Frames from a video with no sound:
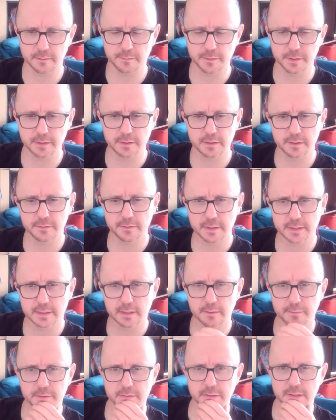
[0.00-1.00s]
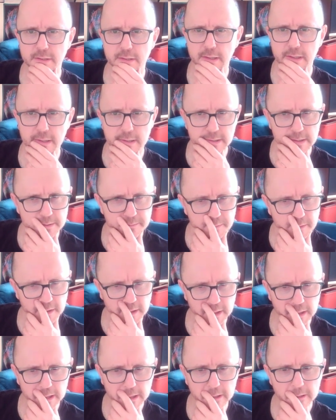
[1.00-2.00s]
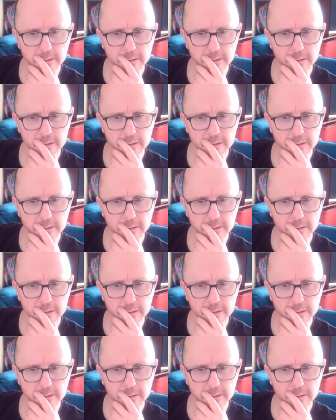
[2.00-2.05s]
but to dress up is to get smart.